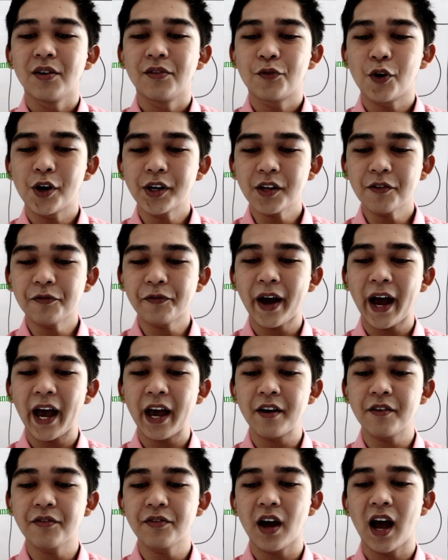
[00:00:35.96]

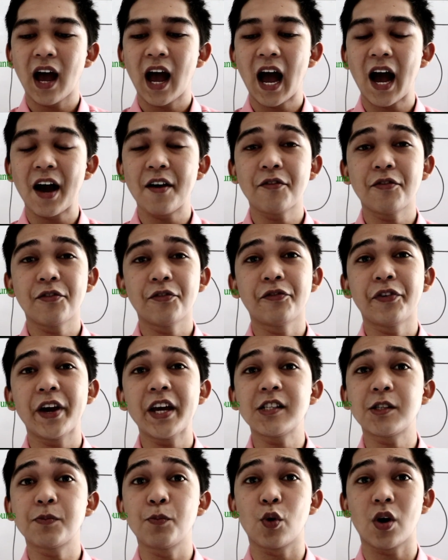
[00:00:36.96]
45 have
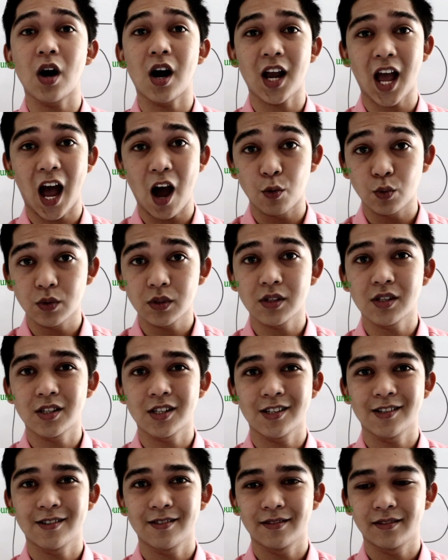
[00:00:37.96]
Facebook
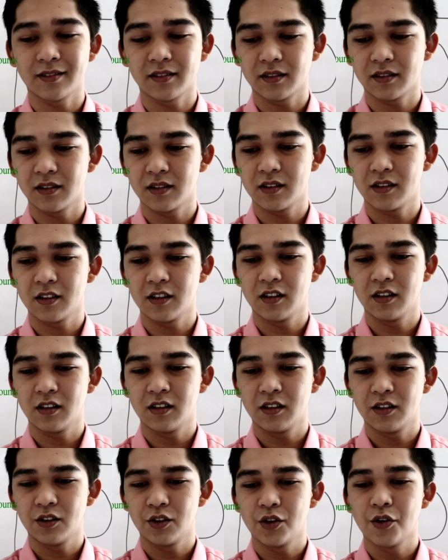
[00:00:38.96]
accounts.
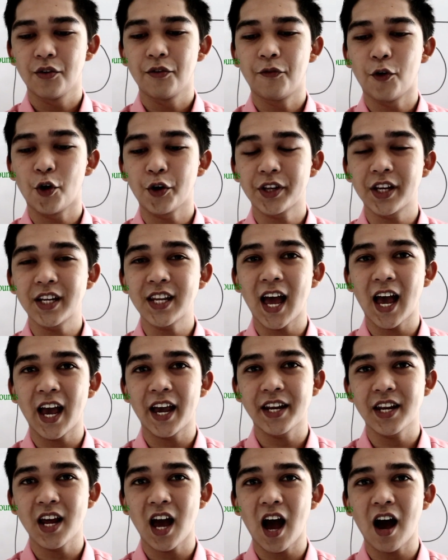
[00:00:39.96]

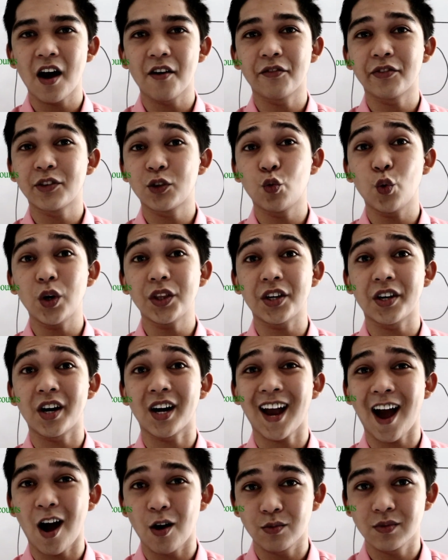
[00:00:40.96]
49 have Twitter
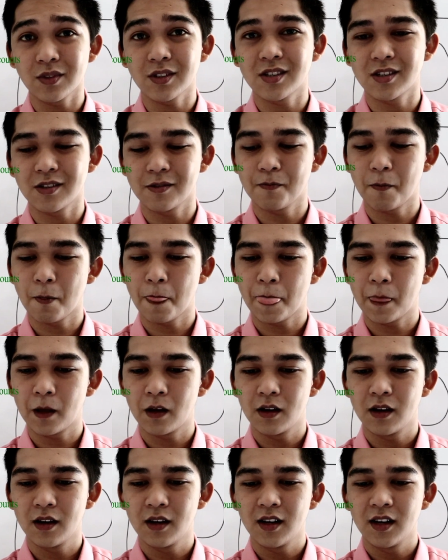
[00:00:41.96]
accounts.
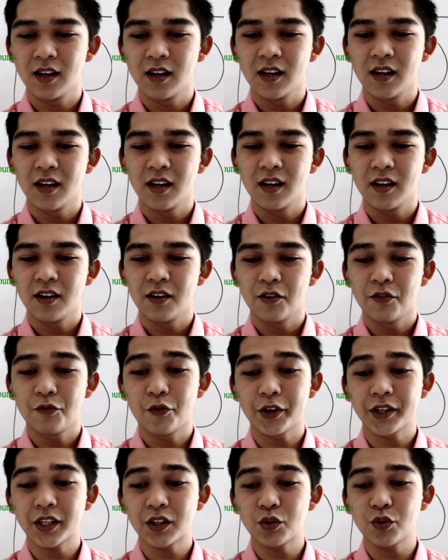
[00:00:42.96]

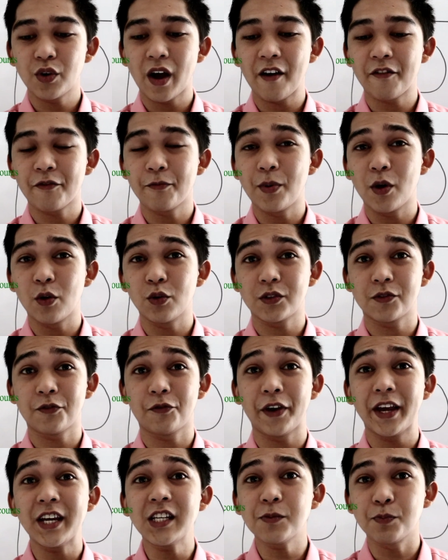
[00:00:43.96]
42 have both
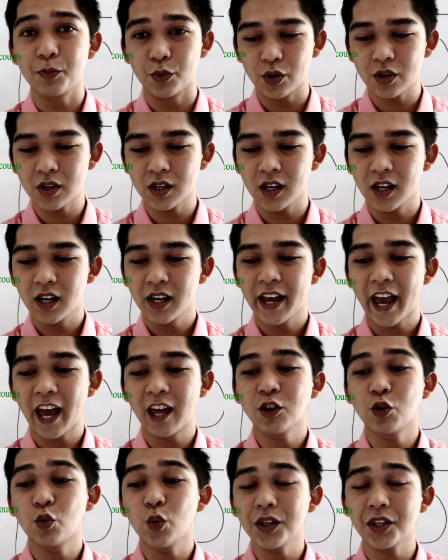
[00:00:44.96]
Facebook
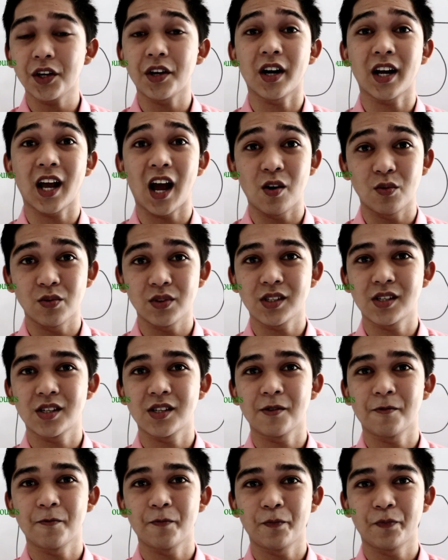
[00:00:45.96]
and Twitter
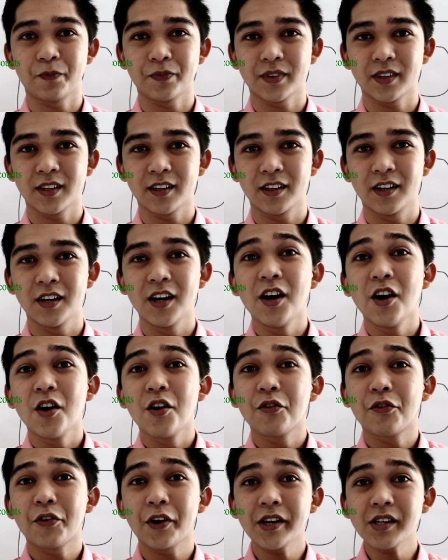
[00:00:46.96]
accounts.
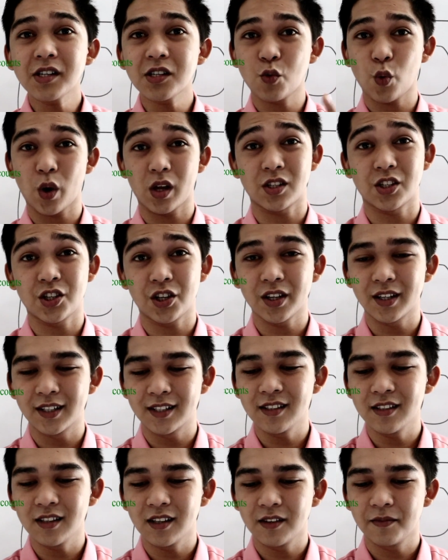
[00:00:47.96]
First
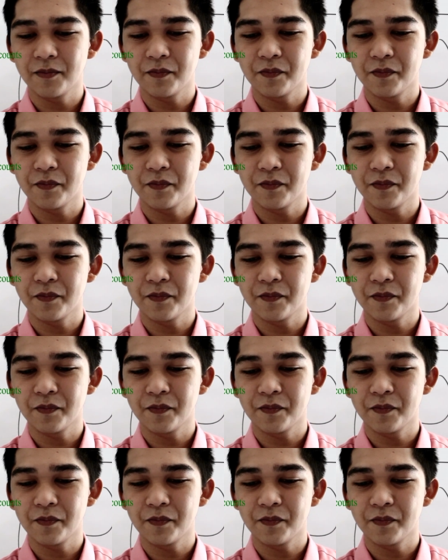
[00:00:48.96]
question,